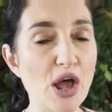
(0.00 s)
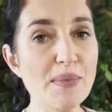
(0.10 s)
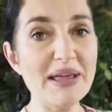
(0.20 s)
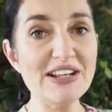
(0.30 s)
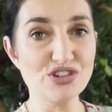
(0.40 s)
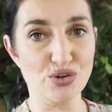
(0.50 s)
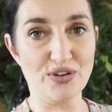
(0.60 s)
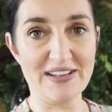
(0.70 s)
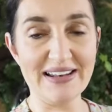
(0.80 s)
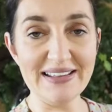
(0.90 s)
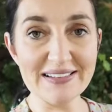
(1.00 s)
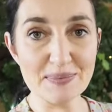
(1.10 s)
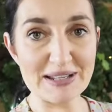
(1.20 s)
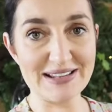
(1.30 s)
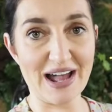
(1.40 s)
So many chores that need
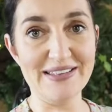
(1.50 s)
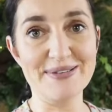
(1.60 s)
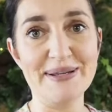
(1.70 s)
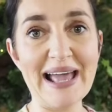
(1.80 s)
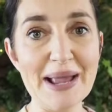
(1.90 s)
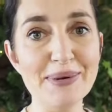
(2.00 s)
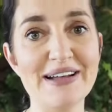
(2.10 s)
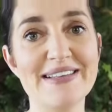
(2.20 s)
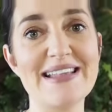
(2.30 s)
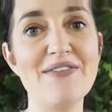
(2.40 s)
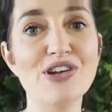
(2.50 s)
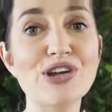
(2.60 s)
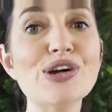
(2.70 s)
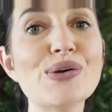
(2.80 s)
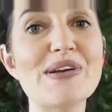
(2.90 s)
to be done to enable us to have a
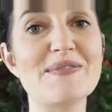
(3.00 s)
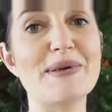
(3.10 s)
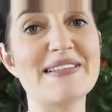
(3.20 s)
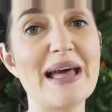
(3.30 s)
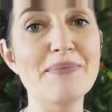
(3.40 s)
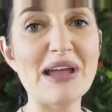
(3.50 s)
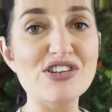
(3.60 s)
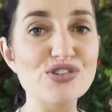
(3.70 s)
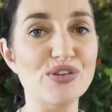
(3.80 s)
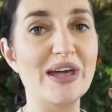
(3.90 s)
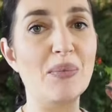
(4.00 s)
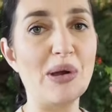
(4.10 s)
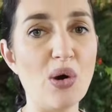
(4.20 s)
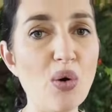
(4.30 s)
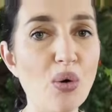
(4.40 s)
good Christmas and make sure that
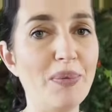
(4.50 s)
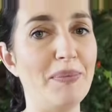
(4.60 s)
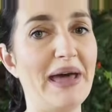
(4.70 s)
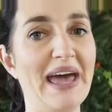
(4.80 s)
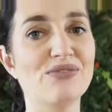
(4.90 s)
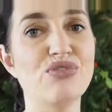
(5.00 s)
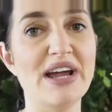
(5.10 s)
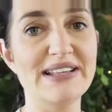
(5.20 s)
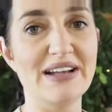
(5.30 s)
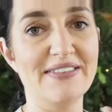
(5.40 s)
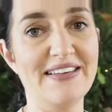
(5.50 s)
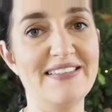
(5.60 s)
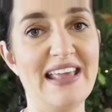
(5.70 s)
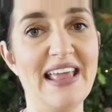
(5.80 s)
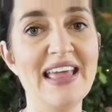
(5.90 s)
we're all prepared right down to the
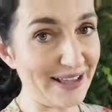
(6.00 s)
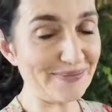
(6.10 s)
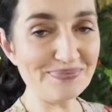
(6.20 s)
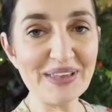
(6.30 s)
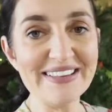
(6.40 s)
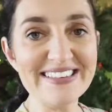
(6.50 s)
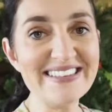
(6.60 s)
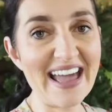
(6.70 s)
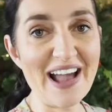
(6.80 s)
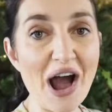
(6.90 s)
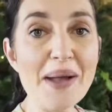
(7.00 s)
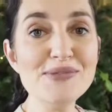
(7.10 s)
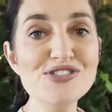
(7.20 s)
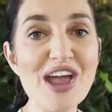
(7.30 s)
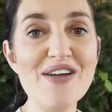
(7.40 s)
T. Today I'm
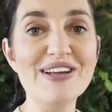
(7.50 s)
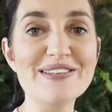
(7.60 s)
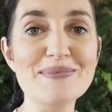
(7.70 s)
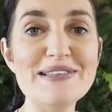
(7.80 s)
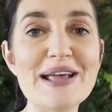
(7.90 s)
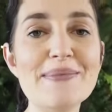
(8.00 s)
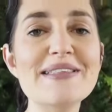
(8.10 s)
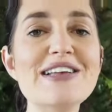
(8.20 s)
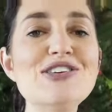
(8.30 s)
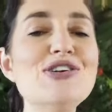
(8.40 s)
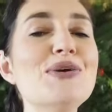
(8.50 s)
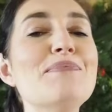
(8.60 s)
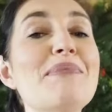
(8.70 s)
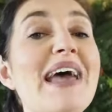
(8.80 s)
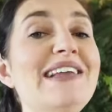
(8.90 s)
sharing some tips that
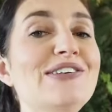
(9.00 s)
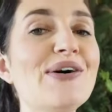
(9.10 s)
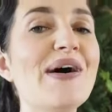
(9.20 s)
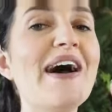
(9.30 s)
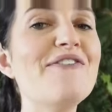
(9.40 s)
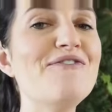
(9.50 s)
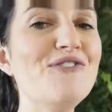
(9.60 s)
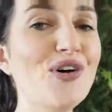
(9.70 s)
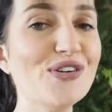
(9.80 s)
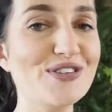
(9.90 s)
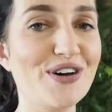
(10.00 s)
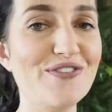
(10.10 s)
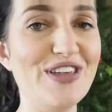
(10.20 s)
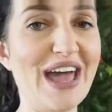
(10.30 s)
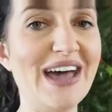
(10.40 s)
you may not have thought
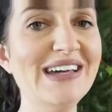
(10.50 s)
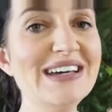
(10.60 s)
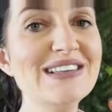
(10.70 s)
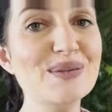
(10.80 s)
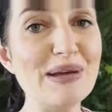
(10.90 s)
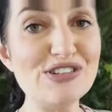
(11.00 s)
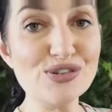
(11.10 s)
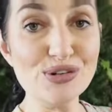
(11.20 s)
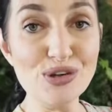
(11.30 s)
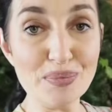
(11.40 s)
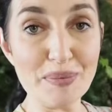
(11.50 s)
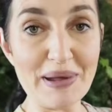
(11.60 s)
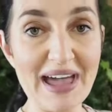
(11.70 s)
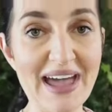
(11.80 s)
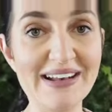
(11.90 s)
of yet to make sure you're
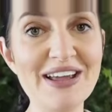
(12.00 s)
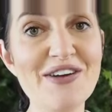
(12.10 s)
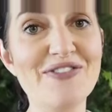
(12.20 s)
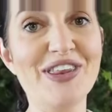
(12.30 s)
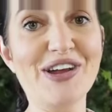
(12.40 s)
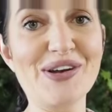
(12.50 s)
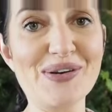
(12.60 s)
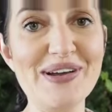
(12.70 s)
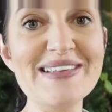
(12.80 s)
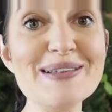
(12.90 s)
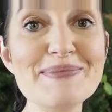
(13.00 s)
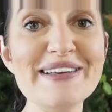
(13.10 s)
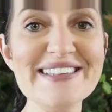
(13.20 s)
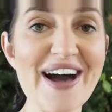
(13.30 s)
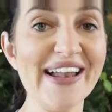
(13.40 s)
prepared for the
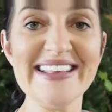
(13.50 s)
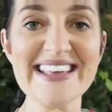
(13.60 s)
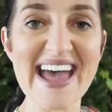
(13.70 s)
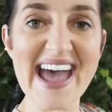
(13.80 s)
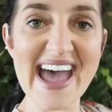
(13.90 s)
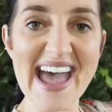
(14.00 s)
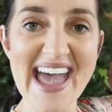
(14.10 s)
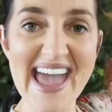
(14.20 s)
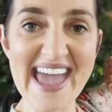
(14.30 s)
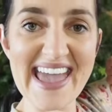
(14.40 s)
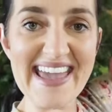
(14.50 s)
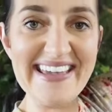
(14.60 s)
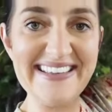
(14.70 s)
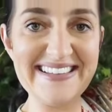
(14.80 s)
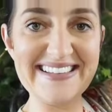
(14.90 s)
Christmas
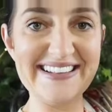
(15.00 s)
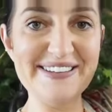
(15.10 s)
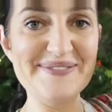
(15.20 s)
holidays.